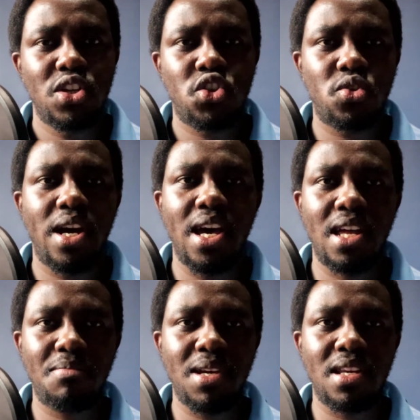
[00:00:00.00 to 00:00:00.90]
Try
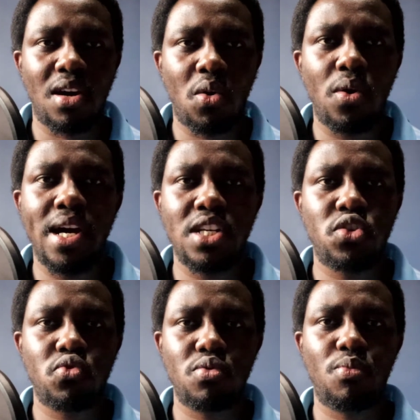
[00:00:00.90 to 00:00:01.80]
and be in a
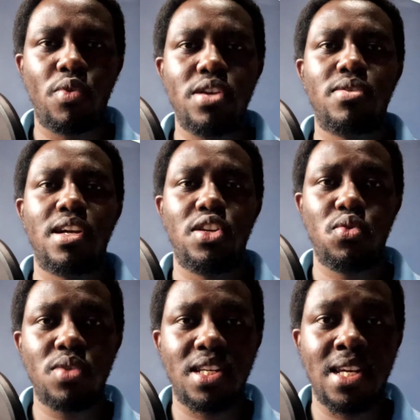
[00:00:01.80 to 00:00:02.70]
quiet room where you can
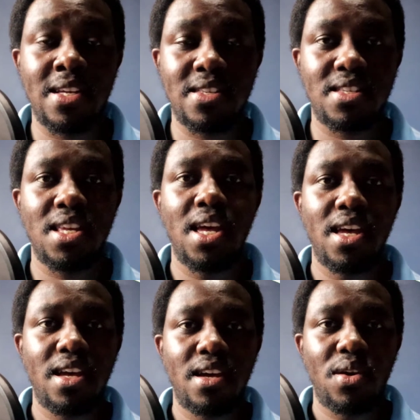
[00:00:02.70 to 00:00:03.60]
do the tests
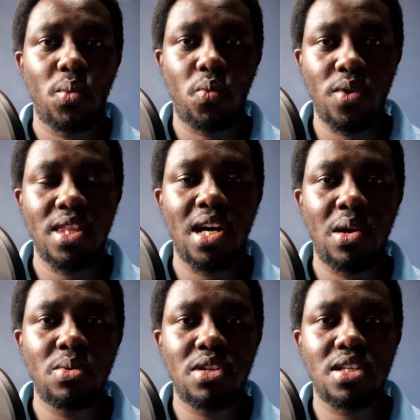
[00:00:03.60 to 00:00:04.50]

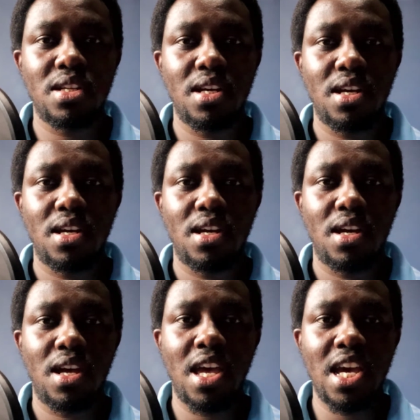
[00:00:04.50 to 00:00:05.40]
without
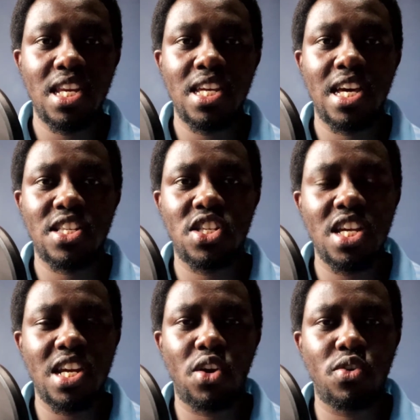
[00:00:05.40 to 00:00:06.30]
any
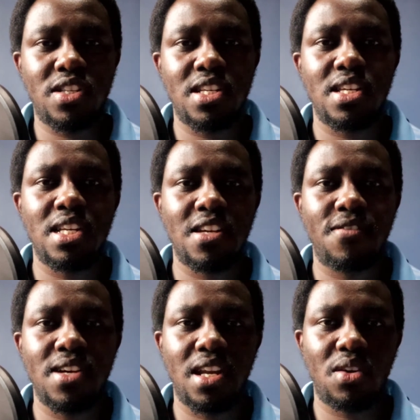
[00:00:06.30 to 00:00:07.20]
exterior noises
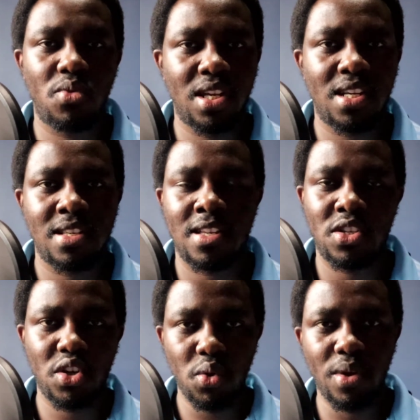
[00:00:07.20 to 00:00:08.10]
interfering with the test
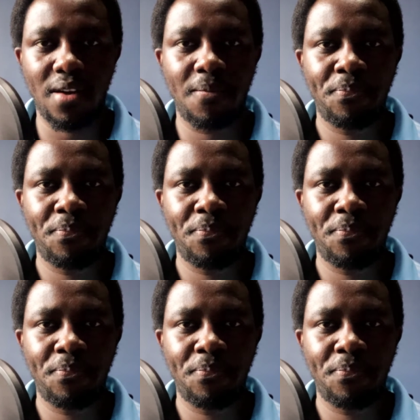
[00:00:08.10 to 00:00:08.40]
that you're doing.